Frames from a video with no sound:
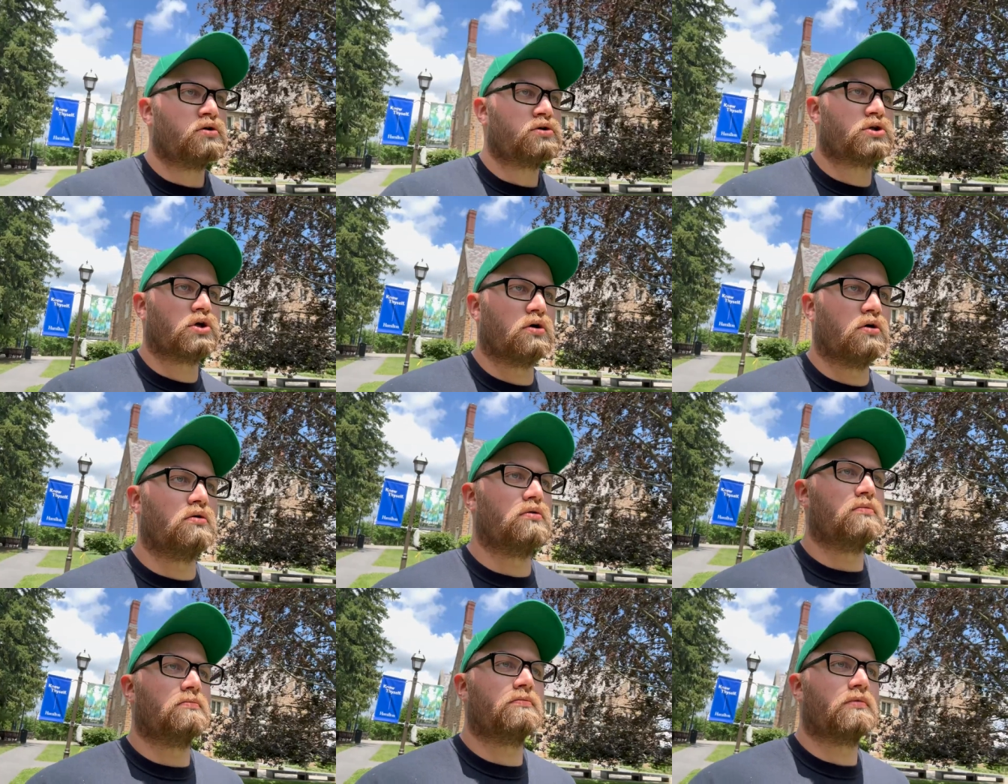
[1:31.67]

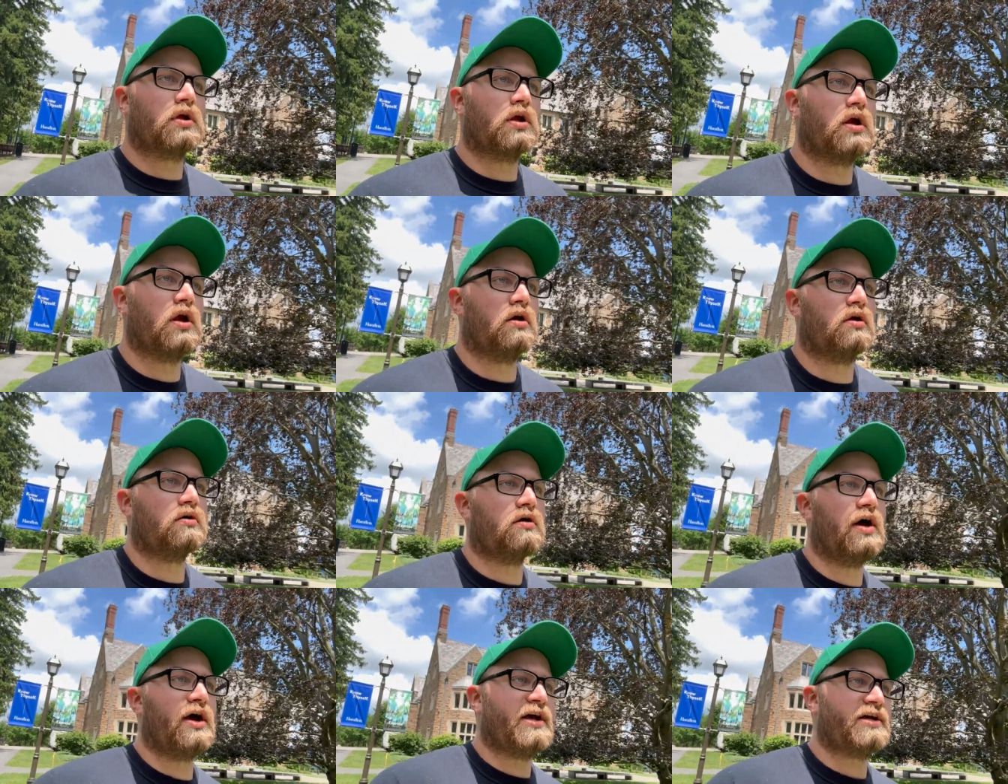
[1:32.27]
So
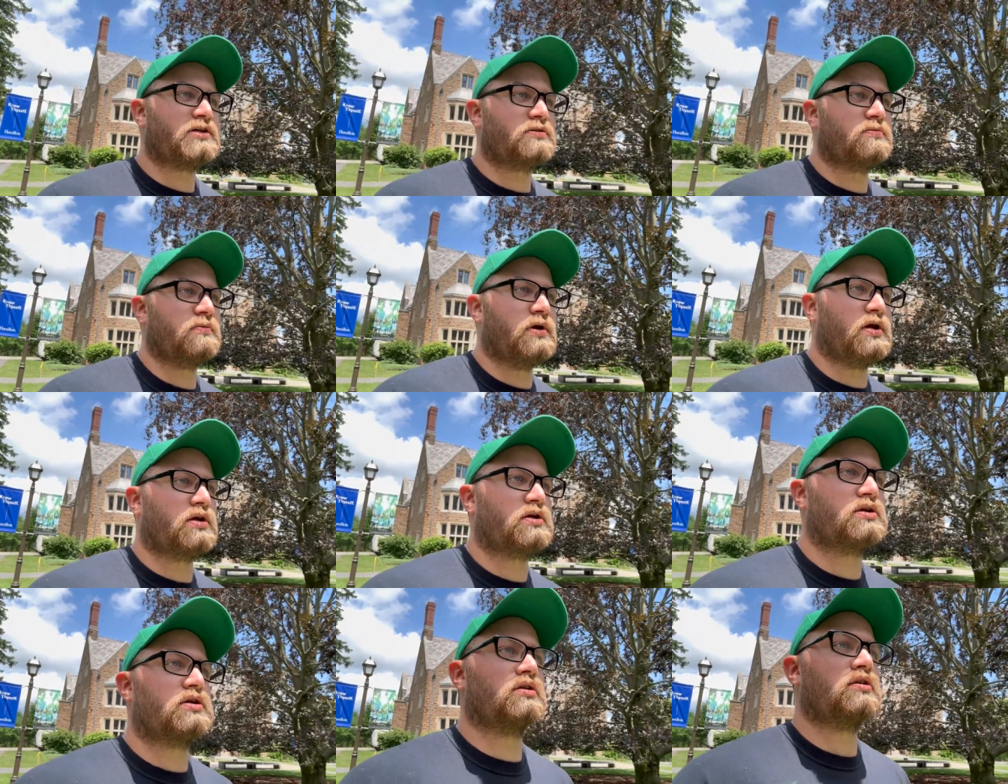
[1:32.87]
in last
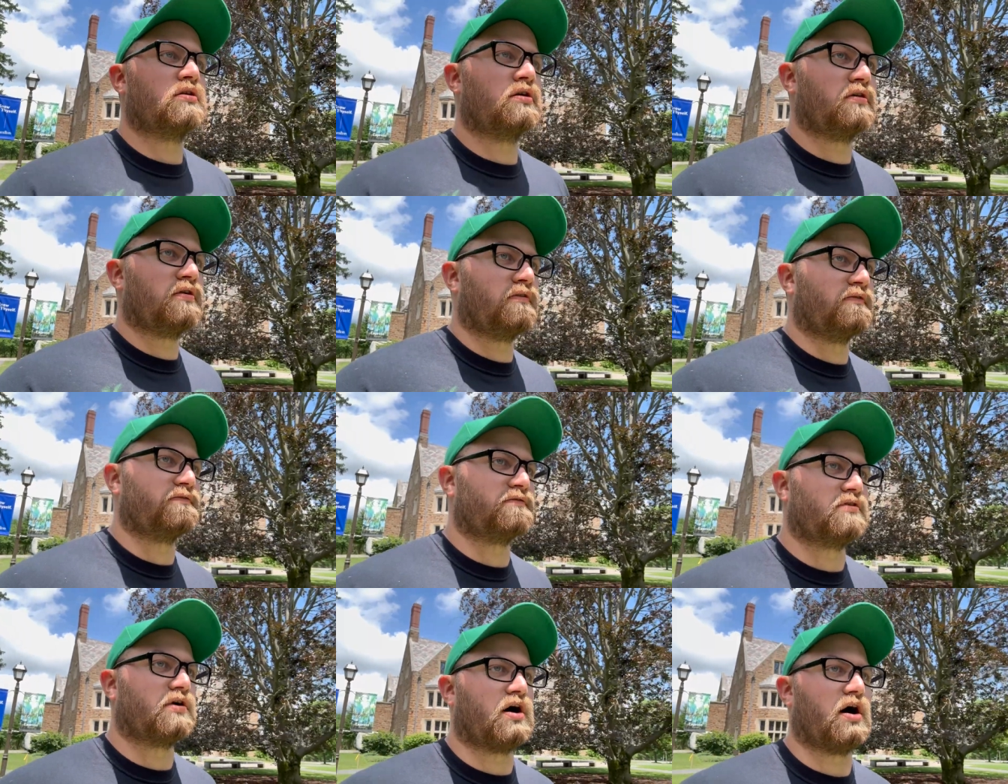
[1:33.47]
week's
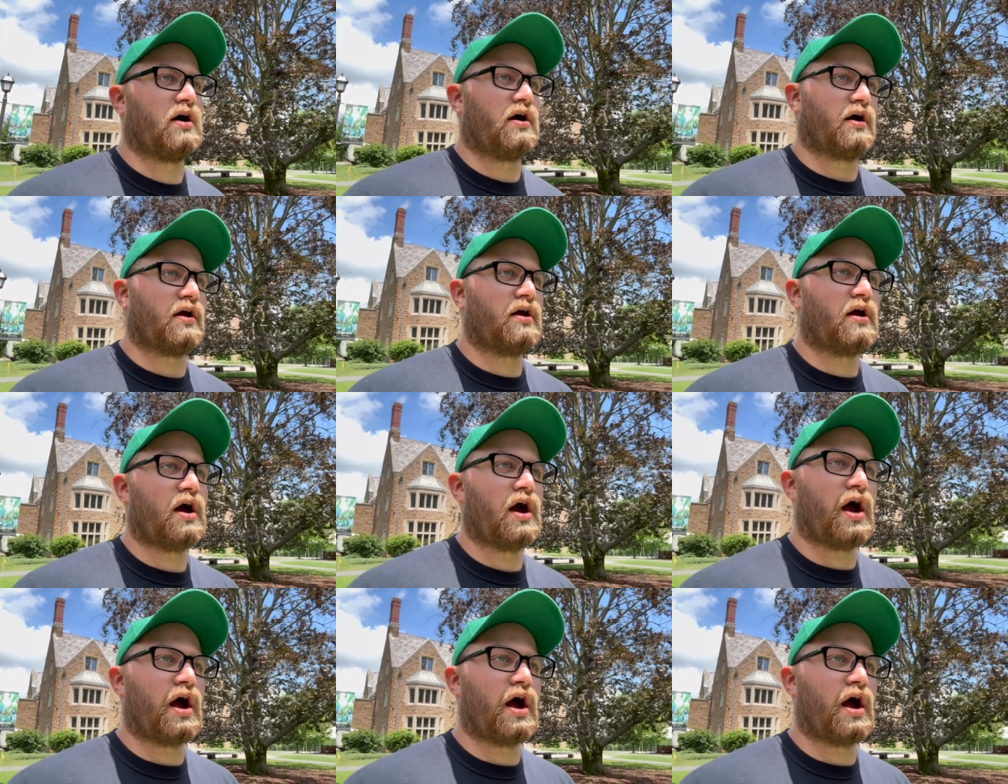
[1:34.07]
vlog,